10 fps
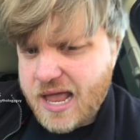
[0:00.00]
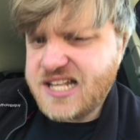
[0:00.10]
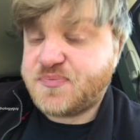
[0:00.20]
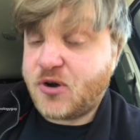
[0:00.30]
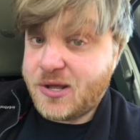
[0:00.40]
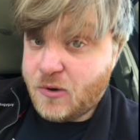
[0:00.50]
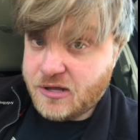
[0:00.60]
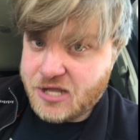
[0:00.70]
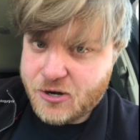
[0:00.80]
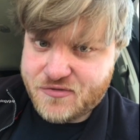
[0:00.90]
It's pretty
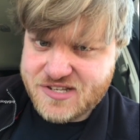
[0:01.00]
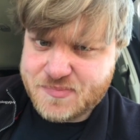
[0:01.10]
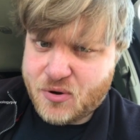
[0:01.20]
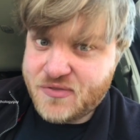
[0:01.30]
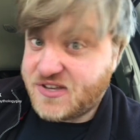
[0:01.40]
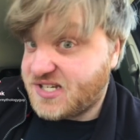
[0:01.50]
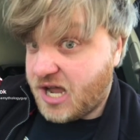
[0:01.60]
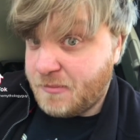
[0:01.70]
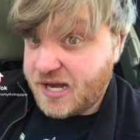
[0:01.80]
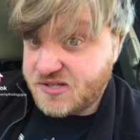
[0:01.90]
well known at this point that
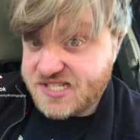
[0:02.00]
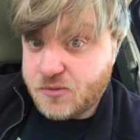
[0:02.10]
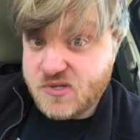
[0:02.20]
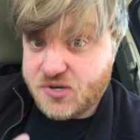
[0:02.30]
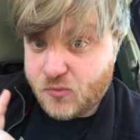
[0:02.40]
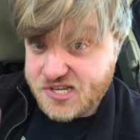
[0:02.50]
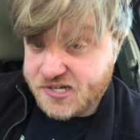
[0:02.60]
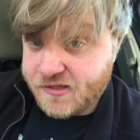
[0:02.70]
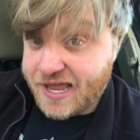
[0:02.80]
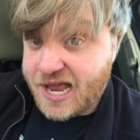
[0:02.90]
Tom Hiddleston was
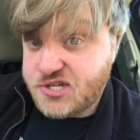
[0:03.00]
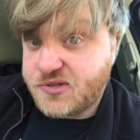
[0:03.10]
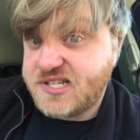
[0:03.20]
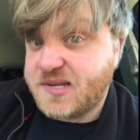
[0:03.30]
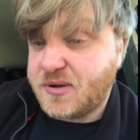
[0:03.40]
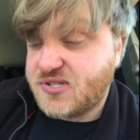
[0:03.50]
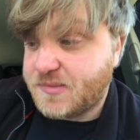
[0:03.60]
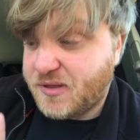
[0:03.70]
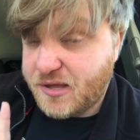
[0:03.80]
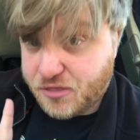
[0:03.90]
originally actually supposed
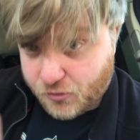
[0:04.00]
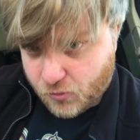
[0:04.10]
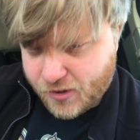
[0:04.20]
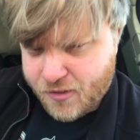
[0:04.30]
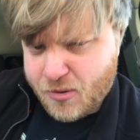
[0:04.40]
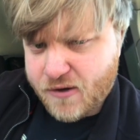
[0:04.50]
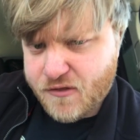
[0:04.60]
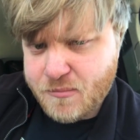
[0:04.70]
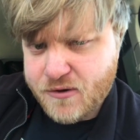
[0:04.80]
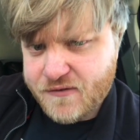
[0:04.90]
to play Thor in the
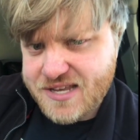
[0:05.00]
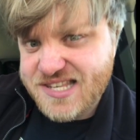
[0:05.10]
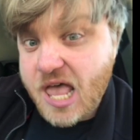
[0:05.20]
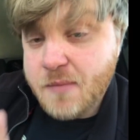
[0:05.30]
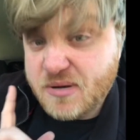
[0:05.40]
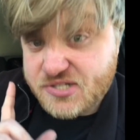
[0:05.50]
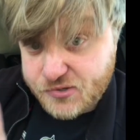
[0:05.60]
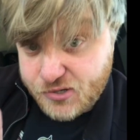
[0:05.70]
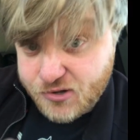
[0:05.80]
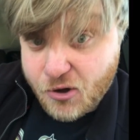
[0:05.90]
Marvel movies, but
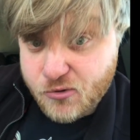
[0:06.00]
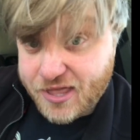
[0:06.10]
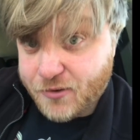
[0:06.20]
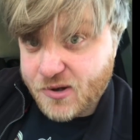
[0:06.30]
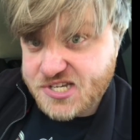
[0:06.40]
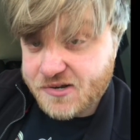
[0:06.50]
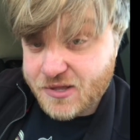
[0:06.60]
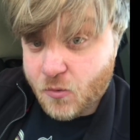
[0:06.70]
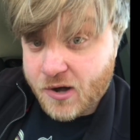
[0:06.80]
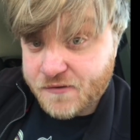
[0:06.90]
do you know who they
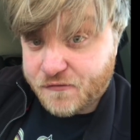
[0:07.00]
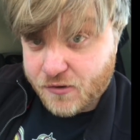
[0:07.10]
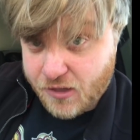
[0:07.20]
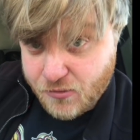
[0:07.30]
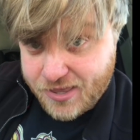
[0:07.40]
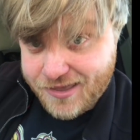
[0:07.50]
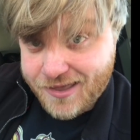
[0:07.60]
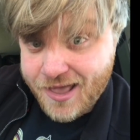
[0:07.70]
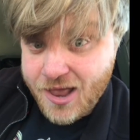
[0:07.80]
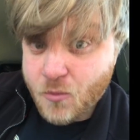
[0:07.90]
originally wanted for Loki?
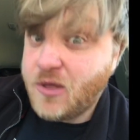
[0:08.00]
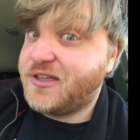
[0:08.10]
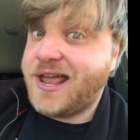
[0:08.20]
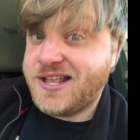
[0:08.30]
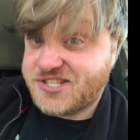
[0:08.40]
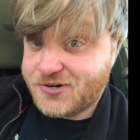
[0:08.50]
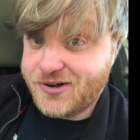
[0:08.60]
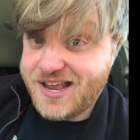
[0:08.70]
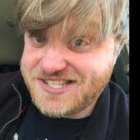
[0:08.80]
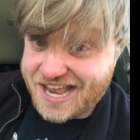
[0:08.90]
Well, the
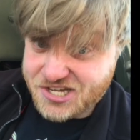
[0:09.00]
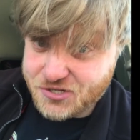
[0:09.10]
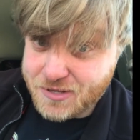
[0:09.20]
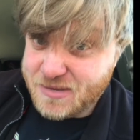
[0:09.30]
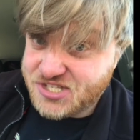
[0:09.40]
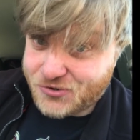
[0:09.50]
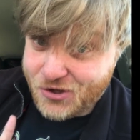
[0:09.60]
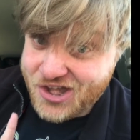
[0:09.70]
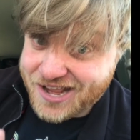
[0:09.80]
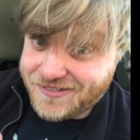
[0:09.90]
answer is actually Mr.
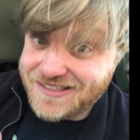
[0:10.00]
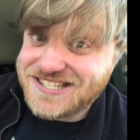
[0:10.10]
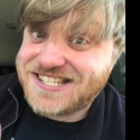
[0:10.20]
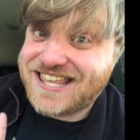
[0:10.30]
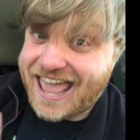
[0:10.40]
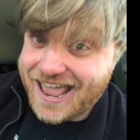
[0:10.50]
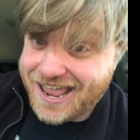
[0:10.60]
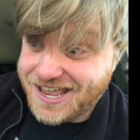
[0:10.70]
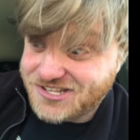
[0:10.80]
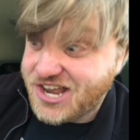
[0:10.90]
Nicolas
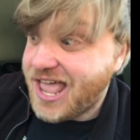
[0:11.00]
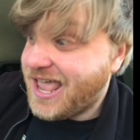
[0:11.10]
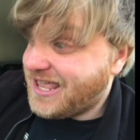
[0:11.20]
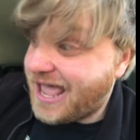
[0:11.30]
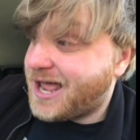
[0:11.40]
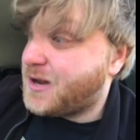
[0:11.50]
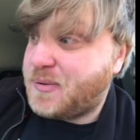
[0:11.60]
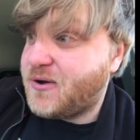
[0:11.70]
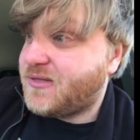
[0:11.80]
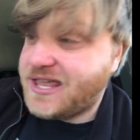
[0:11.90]
Cage. Yeah, and
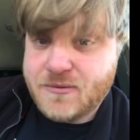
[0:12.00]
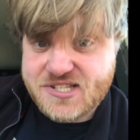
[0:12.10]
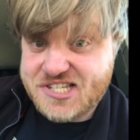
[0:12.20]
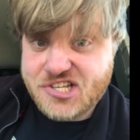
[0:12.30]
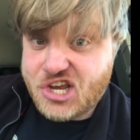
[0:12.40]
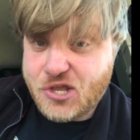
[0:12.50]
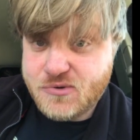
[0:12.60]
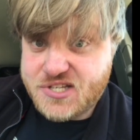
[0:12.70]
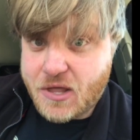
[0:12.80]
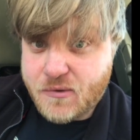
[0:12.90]
apparently he was such a
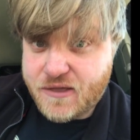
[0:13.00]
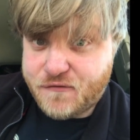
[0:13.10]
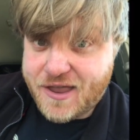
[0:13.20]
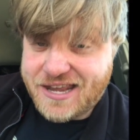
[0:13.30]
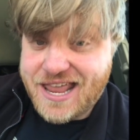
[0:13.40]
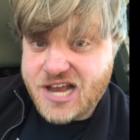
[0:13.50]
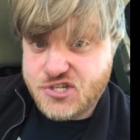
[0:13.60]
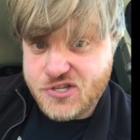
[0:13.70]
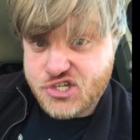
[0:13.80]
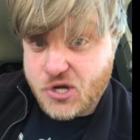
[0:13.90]
huge Loki fan, he
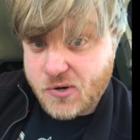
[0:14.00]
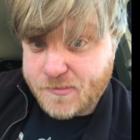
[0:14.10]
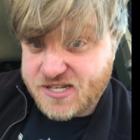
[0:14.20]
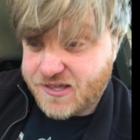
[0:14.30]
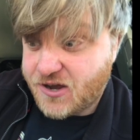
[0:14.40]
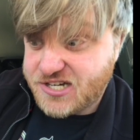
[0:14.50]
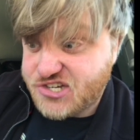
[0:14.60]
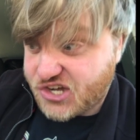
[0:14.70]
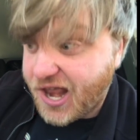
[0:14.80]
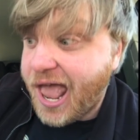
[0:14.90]
actually showed up to the
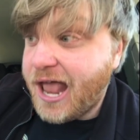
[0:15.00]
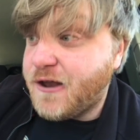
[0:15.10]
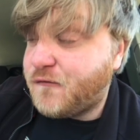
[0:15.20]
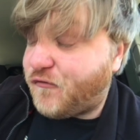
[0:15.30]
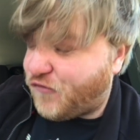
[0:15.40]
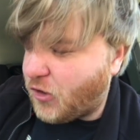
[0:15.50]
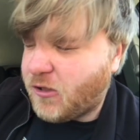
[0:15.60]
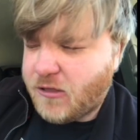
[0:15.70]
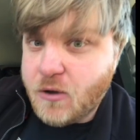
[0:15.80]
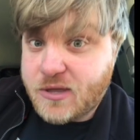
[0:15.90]
audition in
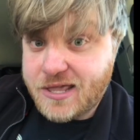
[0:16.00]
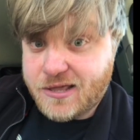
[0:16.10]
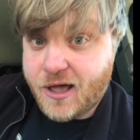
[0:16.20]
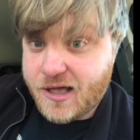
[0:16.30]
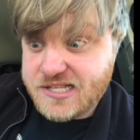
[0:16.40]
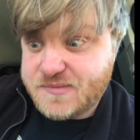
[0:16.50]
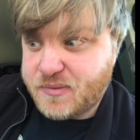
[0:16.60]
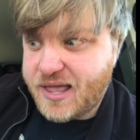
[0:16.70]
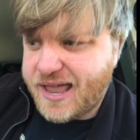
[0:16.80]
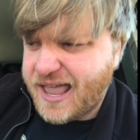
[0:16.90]
full Loki
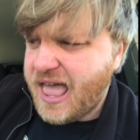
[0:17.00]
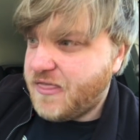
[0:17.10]
cosplay.